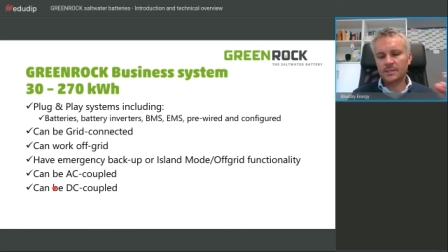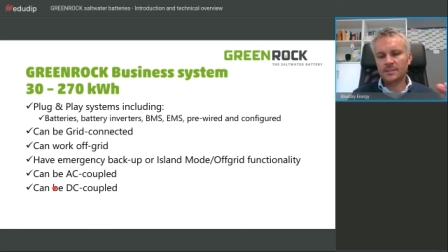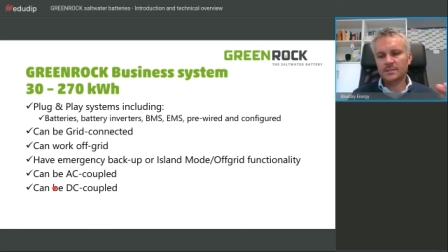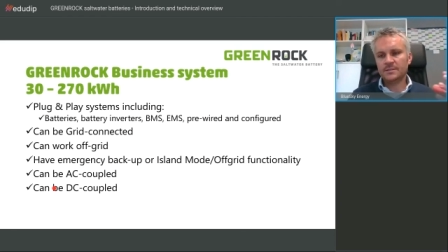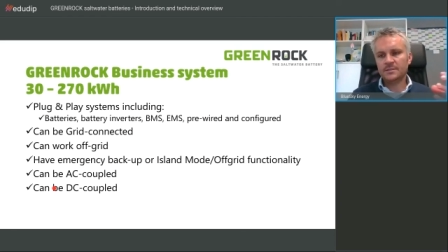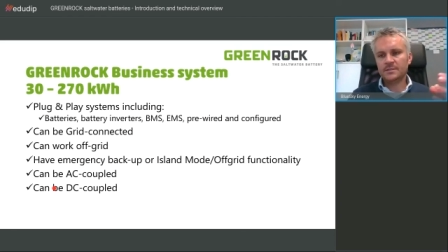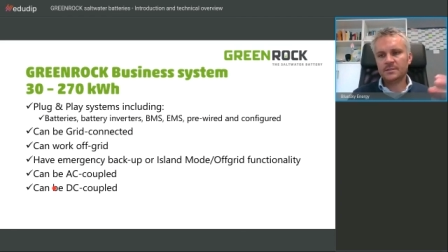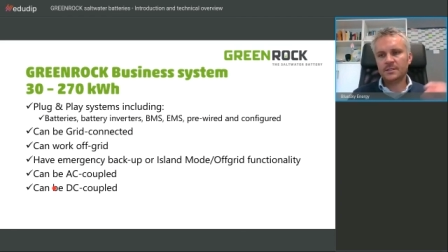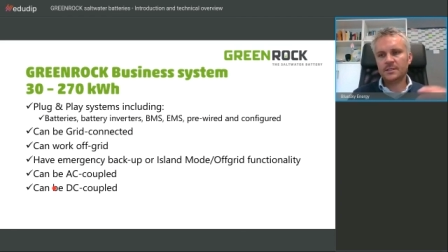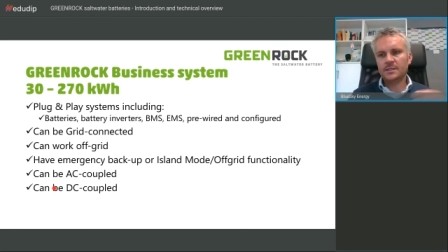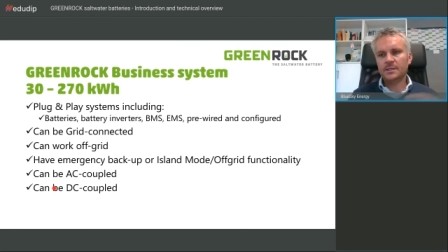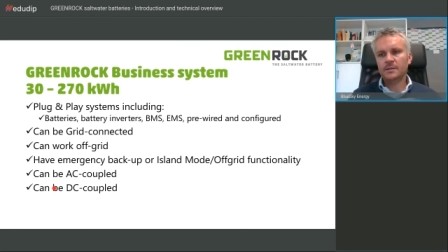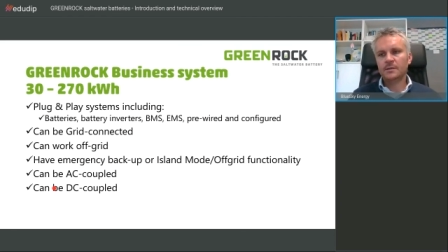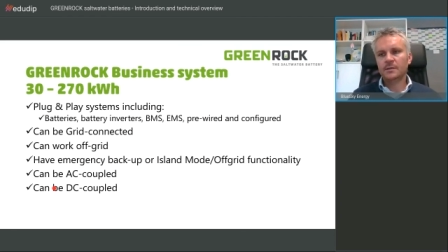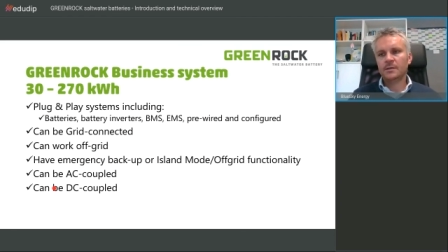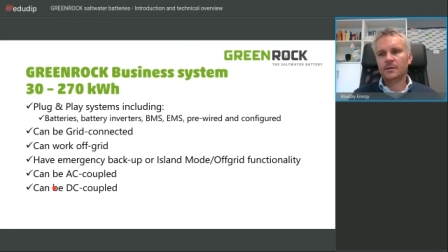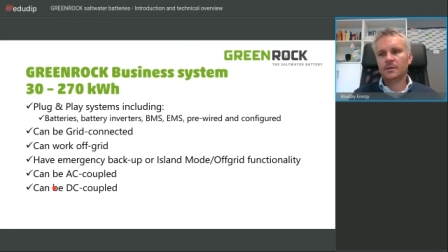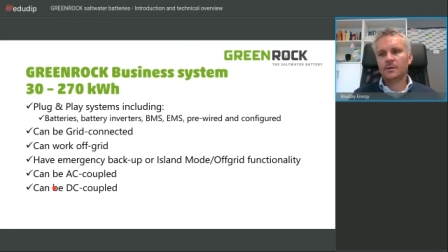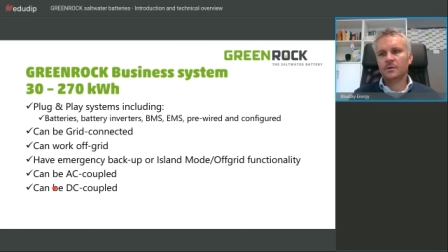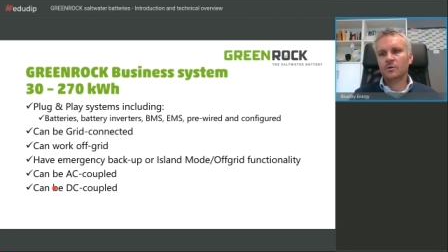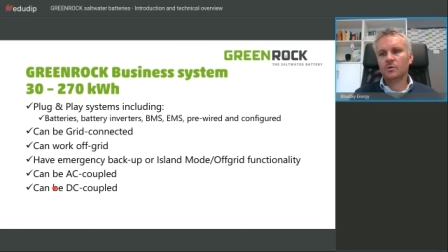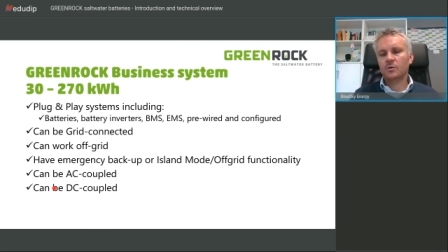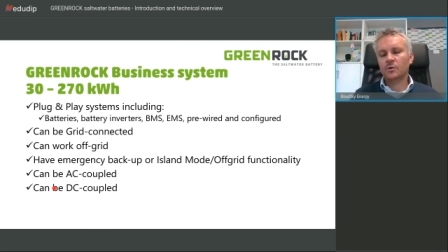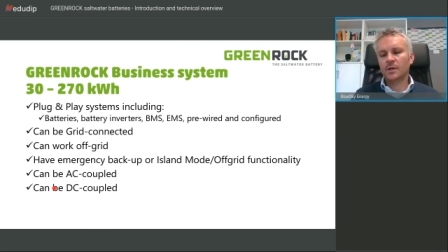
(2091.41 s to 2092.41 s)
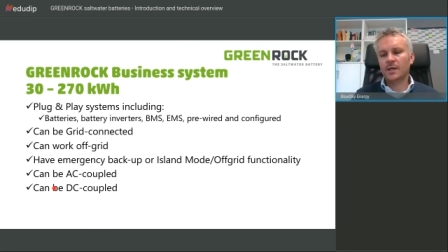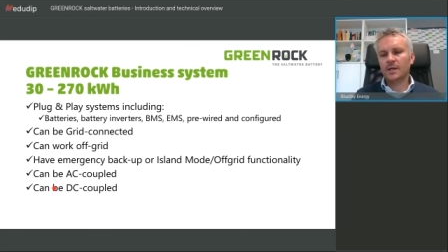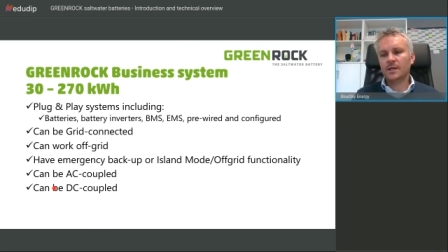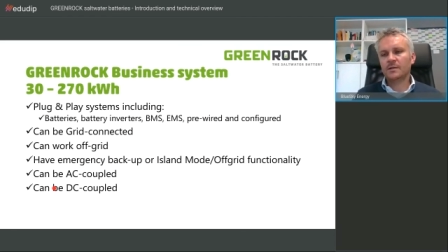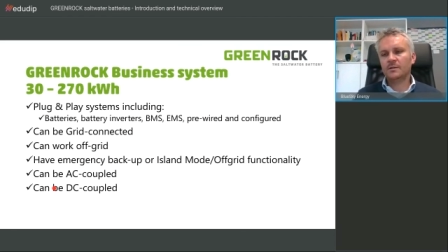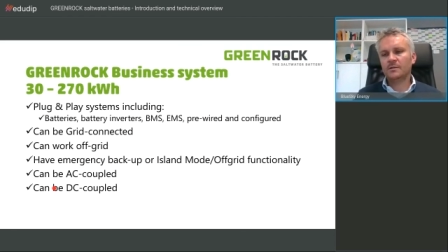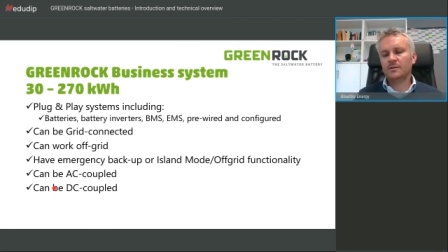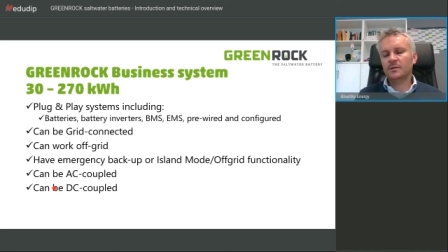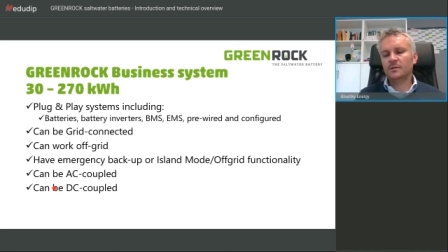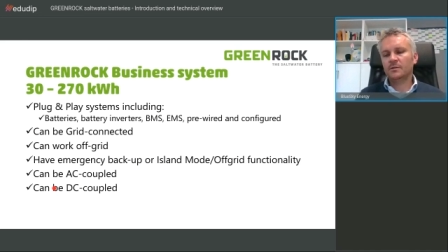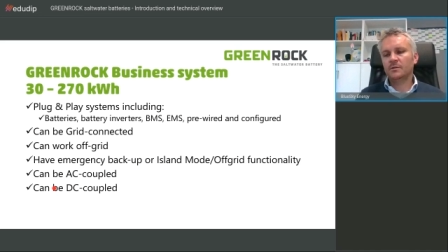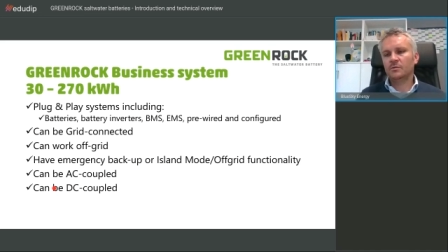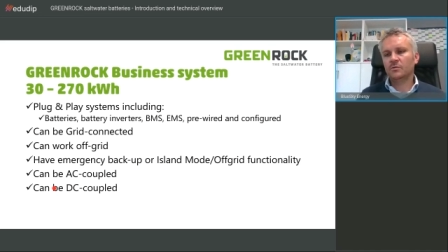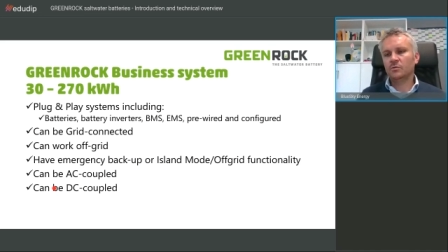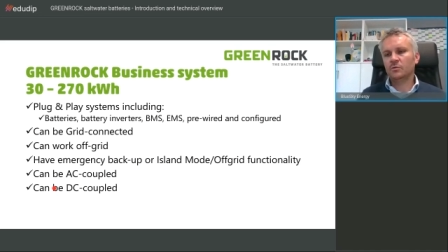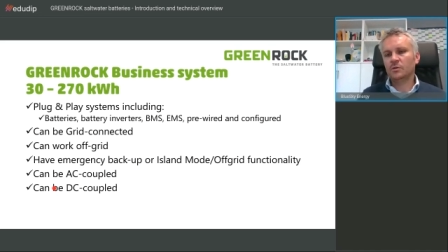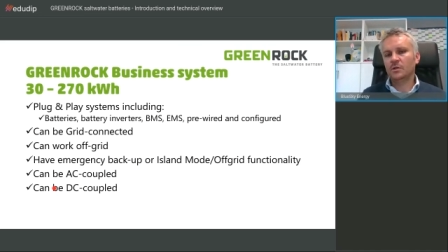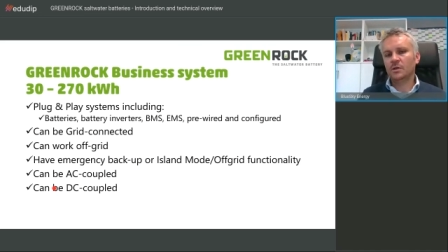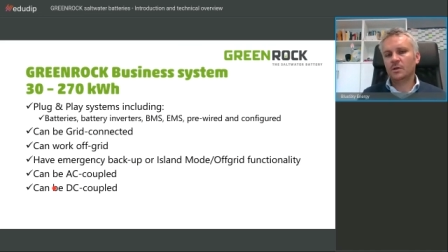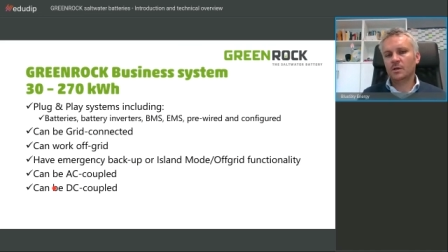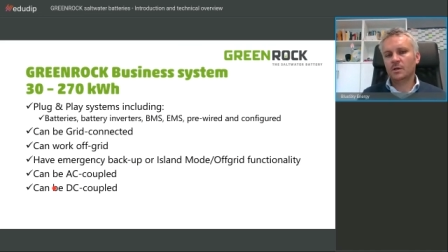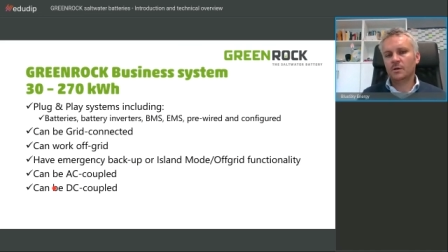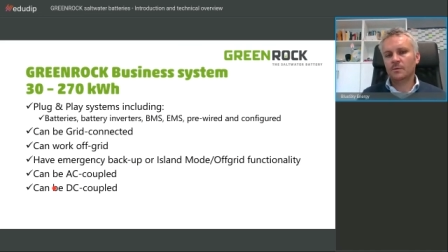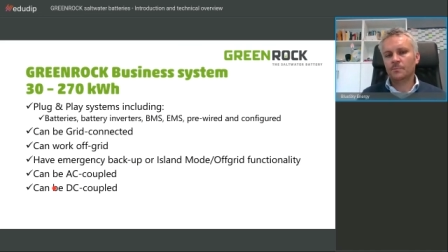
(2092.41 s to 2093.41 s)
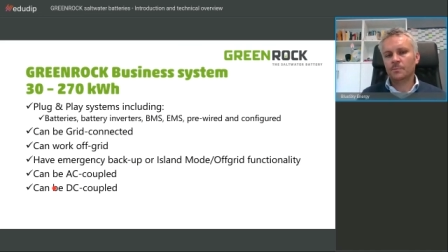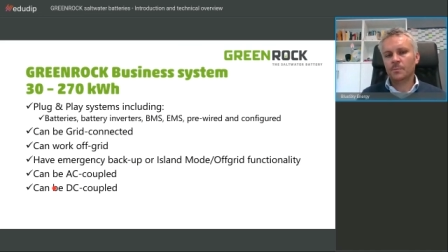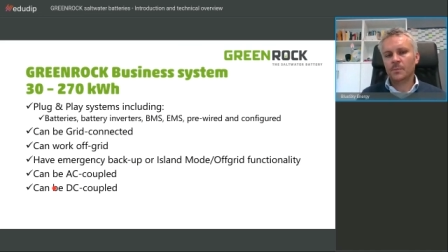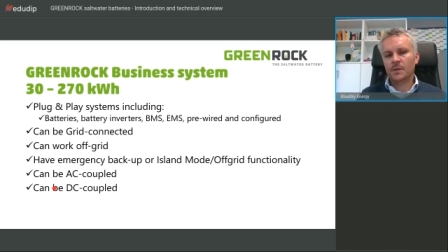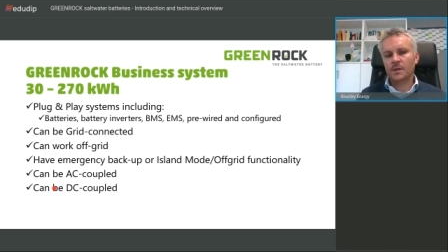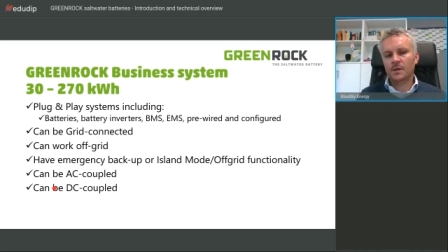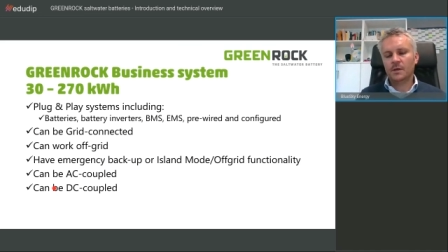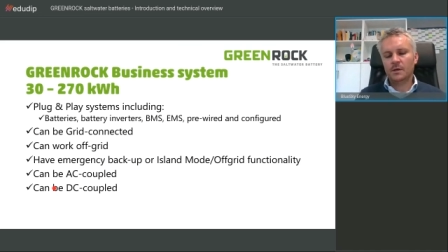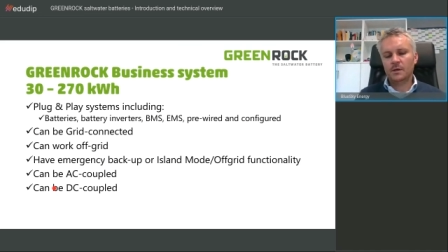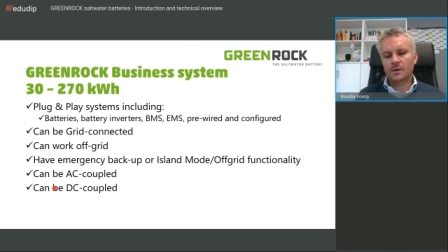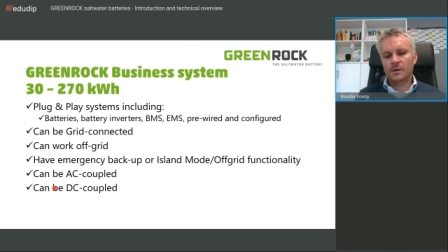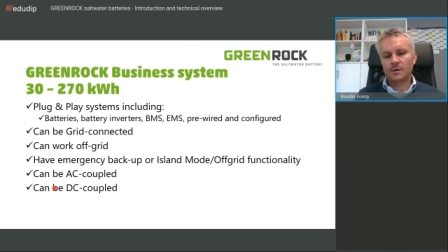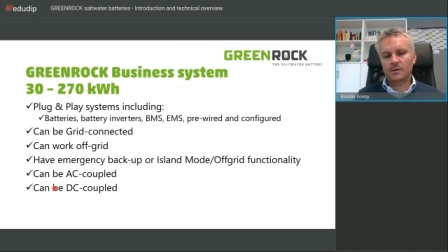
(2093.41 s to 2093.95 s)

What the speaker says: photovoltaic or solar.